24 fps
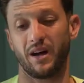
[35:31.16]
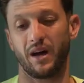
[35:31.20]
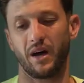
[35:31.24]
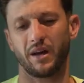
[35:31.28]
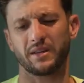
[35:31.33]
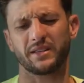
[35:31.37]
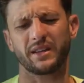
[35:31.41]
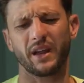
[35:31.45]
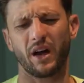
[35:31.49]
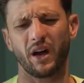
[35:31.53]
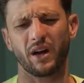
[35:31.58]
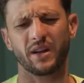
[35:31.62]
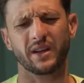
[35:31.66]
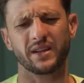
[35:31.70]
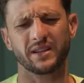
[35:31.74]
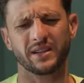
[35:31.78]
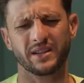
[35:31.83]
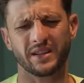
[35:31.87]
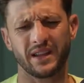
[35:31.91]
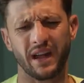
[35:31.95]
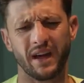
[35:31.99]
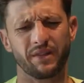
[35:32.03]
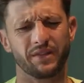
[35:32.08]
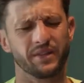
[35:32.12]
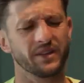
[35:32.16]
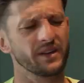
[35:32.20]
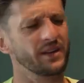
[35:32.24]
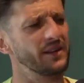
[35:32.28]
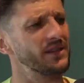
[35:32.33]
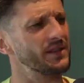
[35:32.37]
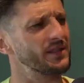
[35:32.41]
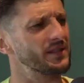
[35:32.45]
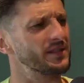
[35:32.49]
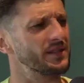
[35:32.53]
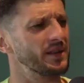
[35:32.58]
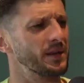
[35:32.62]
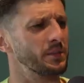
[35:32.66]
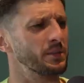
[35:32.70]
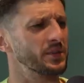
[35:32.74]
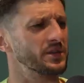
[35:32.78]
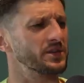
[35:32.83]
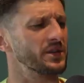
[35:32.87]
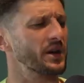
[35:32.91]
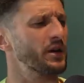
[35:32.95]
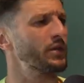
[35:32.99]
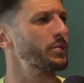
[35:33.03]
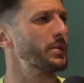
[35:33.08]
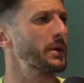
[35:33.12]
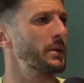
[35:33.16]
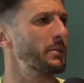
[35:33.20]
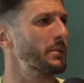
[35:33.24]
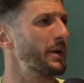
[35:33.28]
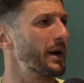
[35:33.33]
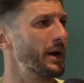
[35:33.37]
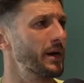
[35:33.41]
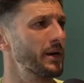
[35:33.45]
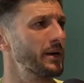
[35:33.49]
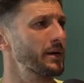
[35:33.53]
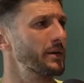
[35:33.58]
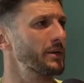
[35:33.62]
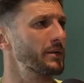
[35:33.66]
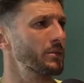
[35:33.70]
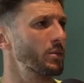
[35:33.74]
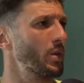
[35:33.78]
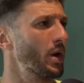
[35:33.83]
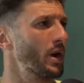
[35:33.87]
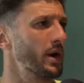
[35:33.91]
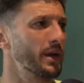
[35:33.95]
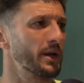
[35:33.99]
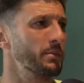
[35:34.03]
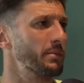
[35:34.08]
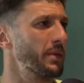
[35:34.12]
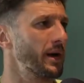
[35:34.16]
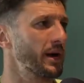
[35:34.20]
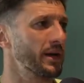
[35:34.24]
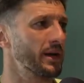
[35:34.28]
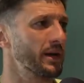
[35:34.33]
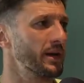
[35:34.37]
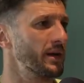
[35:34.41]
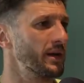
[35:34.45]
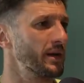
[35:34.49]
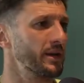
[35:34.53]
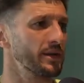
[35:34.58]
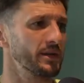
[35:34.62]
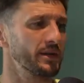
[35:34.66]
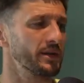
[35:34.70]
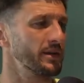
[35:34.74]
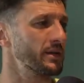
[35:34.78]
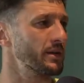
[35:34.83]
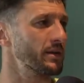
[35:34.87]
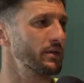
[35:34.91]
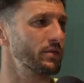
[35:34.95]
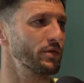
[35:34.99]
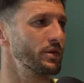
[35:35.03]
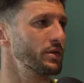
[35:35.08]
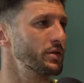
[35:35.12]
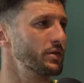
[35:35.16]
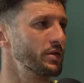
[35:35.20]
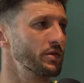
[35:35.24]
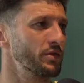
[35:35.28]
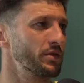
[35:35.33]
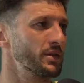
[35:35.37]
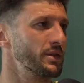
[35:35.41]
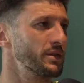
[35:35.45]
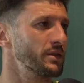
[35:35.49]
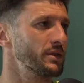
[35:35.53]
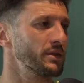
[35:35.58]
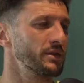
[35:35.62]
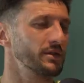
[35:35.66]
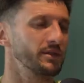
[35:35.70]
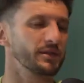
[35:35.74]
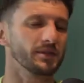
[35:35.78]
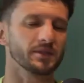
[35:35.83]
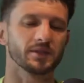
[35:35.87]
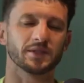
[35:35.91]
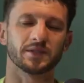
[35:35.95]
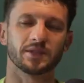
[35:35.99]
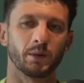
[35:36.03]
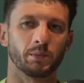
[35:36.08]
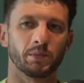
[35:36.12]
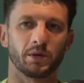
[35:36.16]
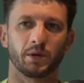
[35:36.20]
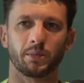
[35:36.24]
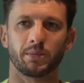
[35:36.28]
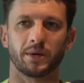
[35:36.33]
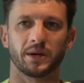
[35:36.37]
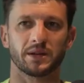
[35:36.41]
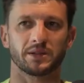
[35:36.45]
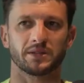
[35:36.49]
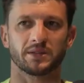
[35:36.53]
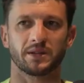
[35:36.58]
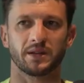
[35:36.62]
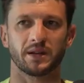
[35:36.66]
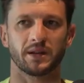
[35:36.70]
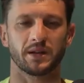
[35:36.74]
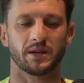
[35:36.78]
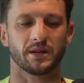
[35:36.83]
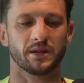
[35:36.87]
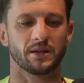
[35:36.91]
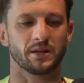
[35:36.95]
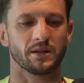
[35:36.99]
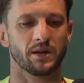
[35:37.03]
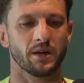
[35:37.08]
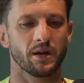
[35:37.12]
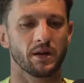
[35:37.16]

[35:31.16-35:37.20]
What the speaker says: I can definitely see myself being back, working back here in the future in some capacity.